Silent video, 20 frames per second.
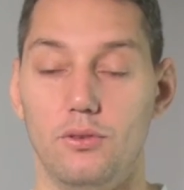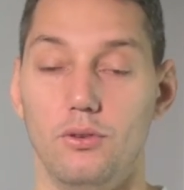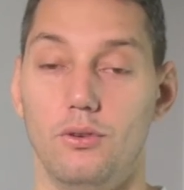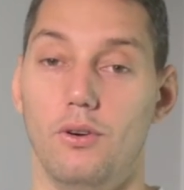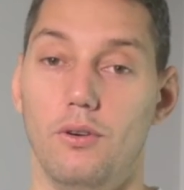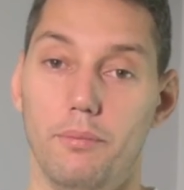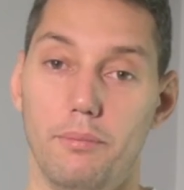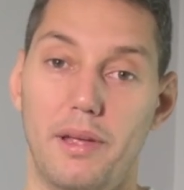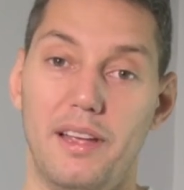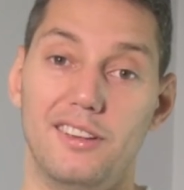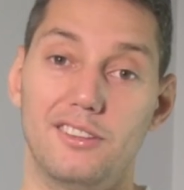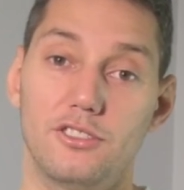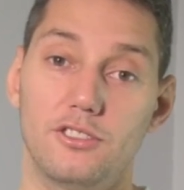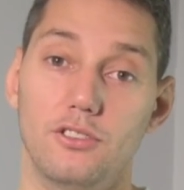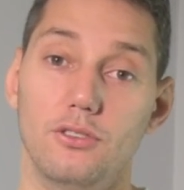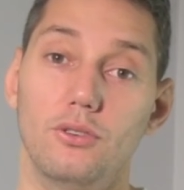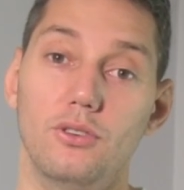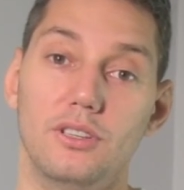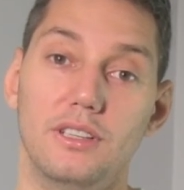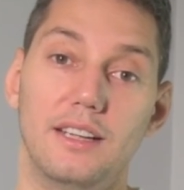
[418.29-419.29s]
to make
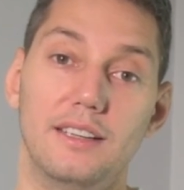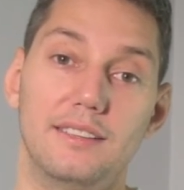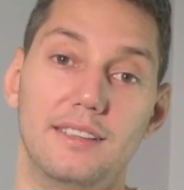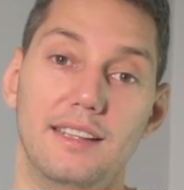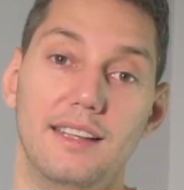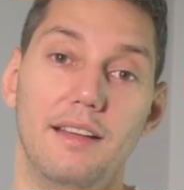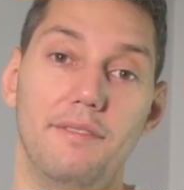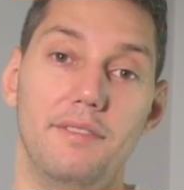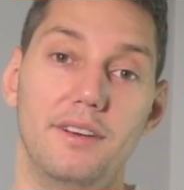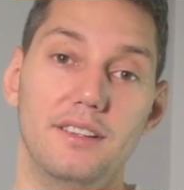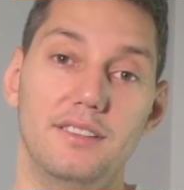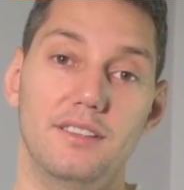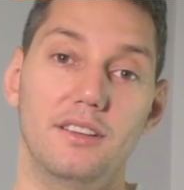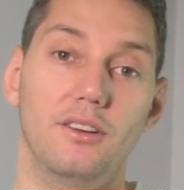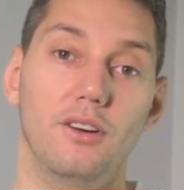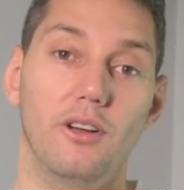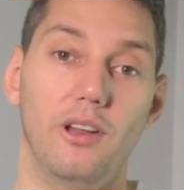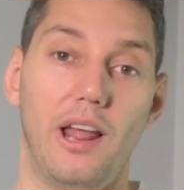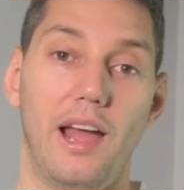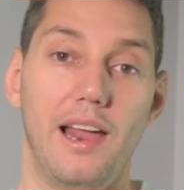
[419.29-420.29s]
sure that every
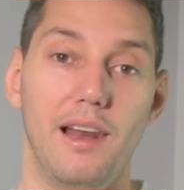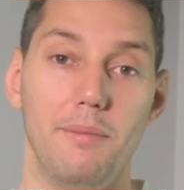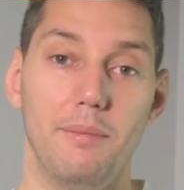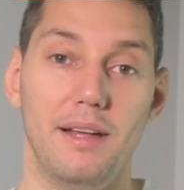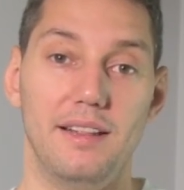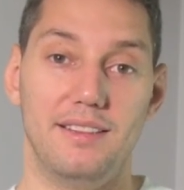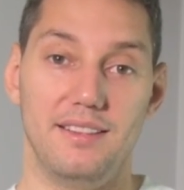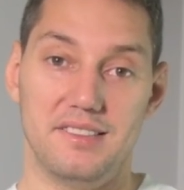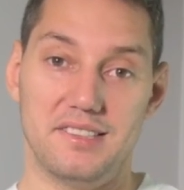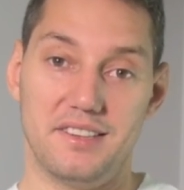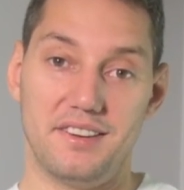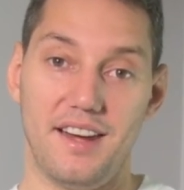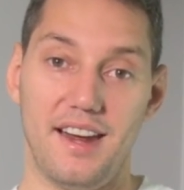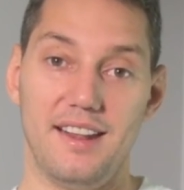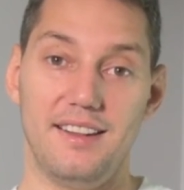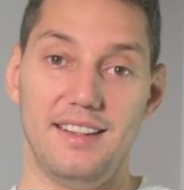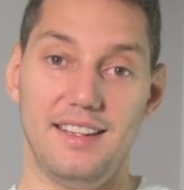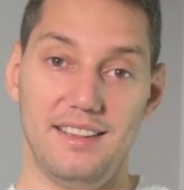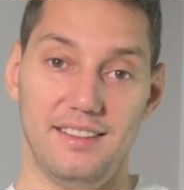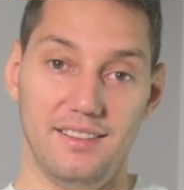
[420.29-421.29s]
single element is
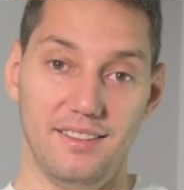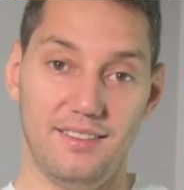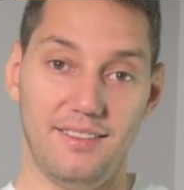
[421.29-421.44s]
ready in